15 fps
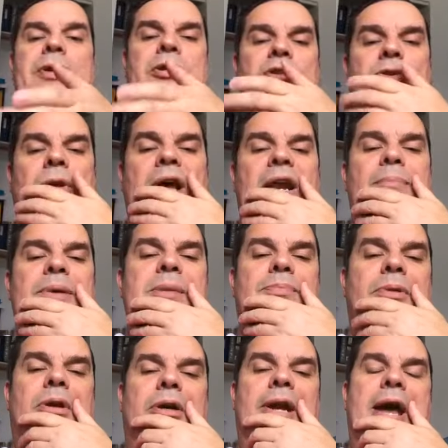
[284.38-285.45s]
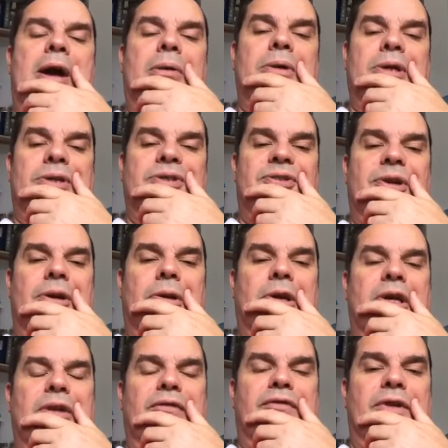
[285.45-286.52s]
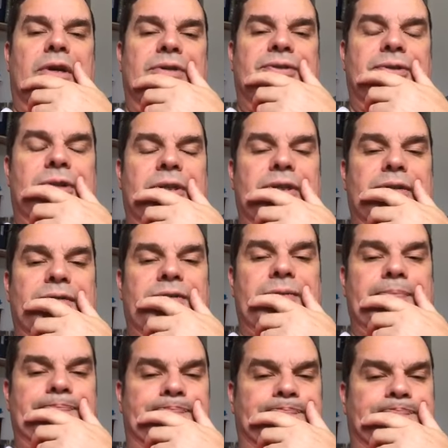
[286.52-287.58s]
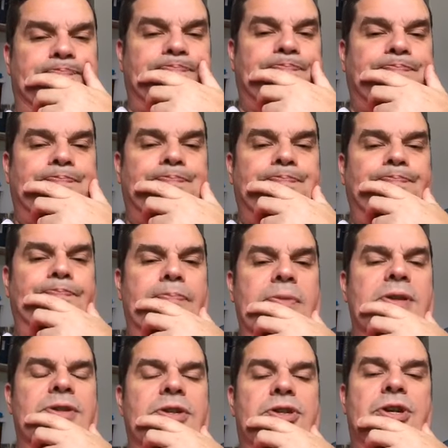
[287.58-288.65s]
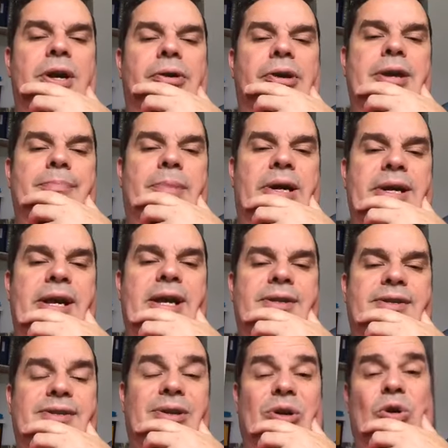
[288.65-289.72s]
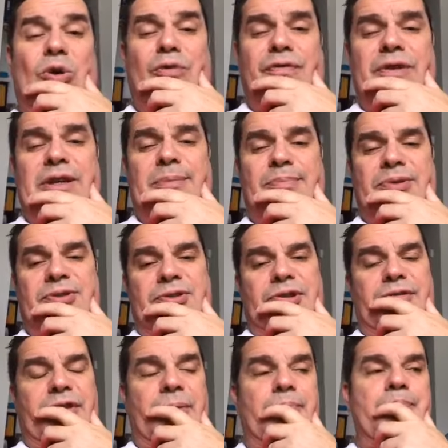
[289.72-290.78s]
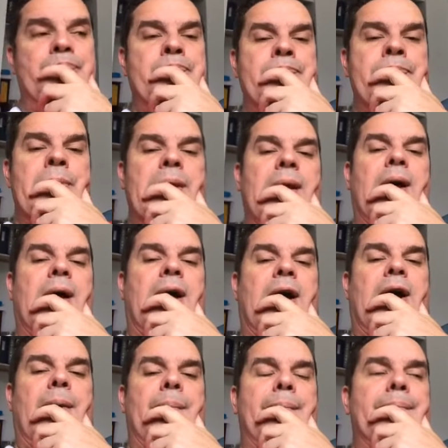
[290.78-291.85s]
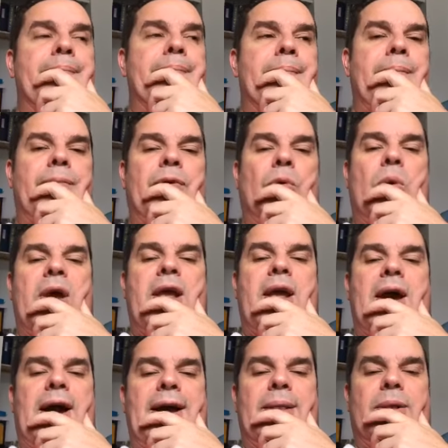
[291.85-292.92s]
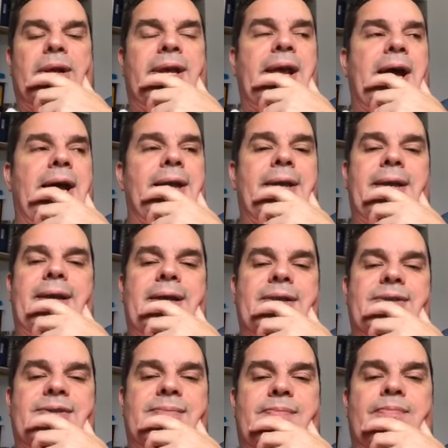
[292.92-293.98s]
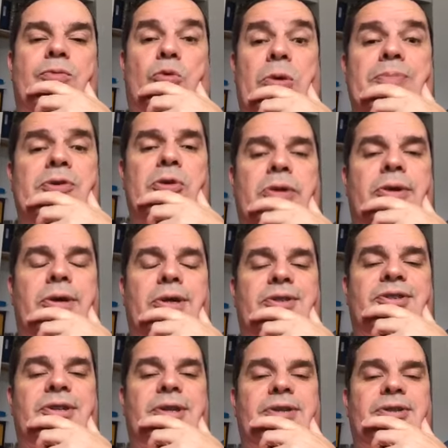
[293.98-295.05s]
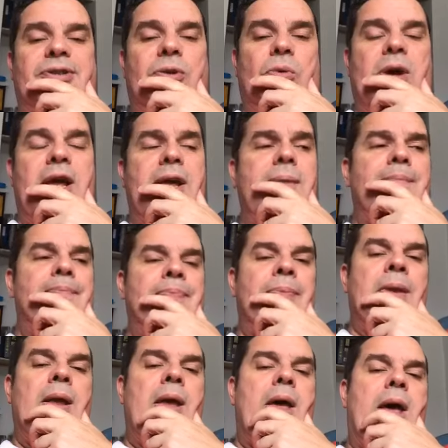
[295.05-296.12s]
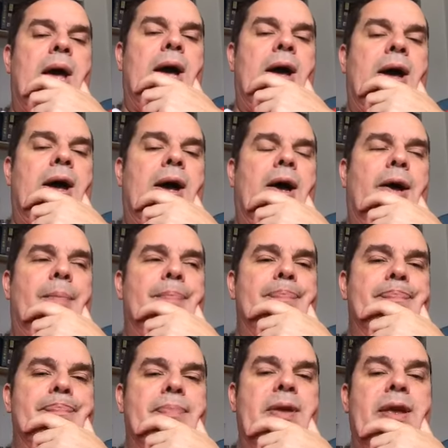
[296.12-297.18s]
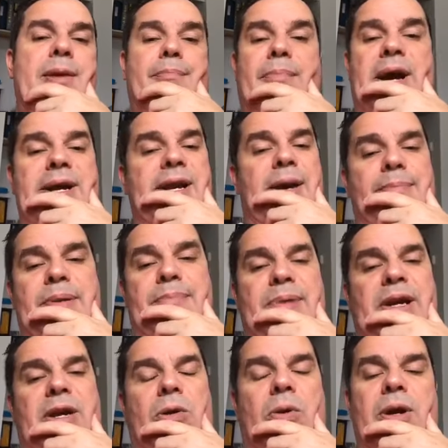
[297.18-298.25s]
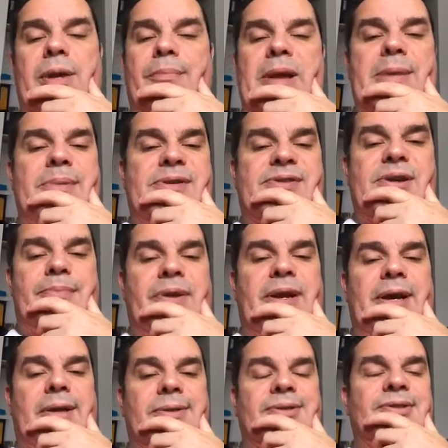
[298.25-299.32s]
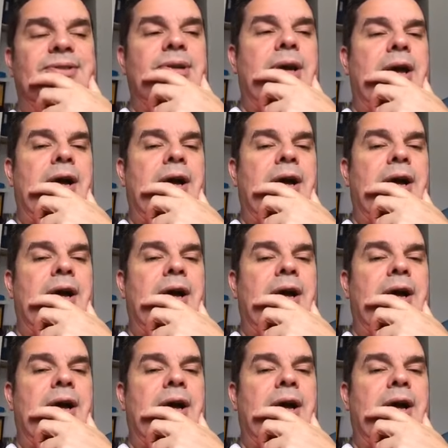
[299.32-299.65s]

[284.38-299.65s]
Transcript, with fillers: So a lot of people are now going to start looking for alternatives to generate money and to hopefully preserve it. Um, the way I look at it is cryptocurrency is the way. Um, it might not be Bitcoin and maybe something else.